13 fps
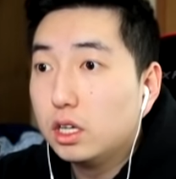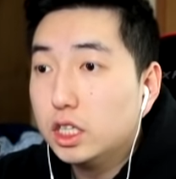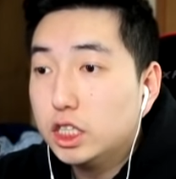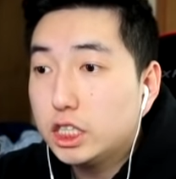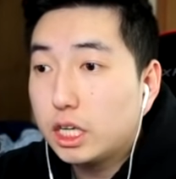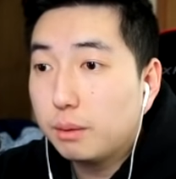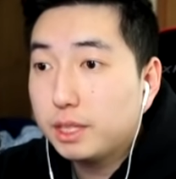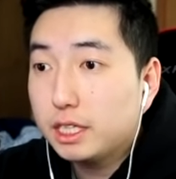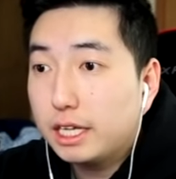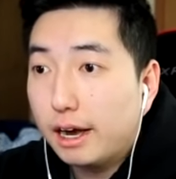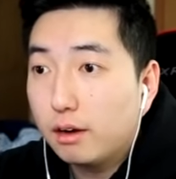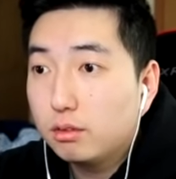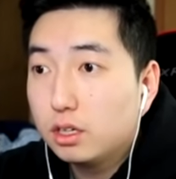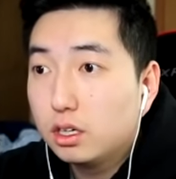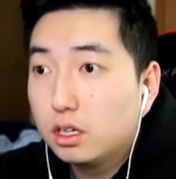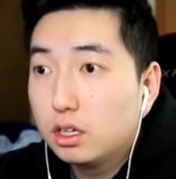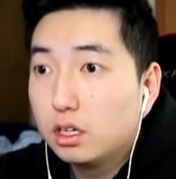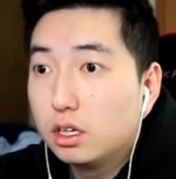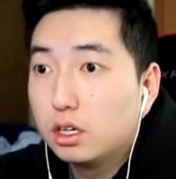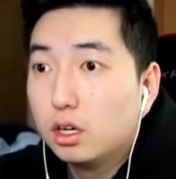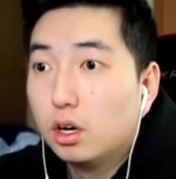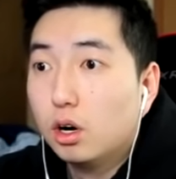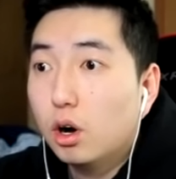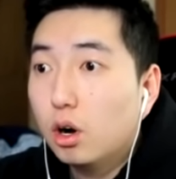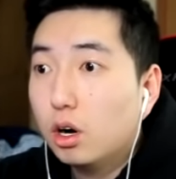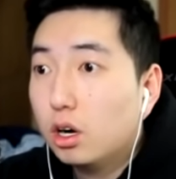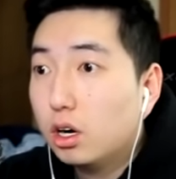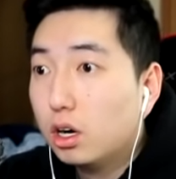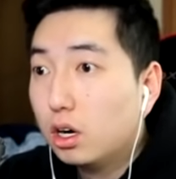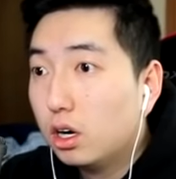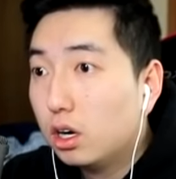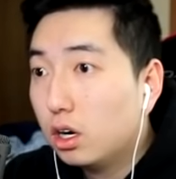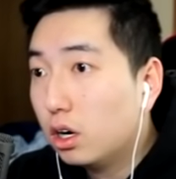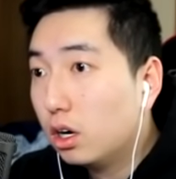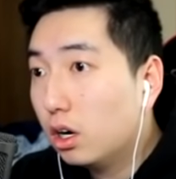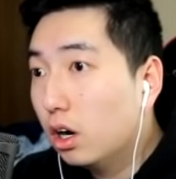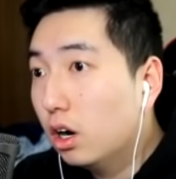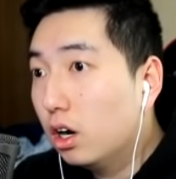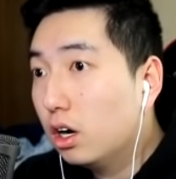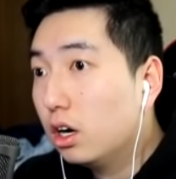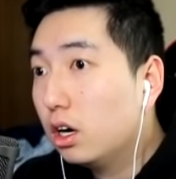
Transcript: Is she coming down? Oh. Oh.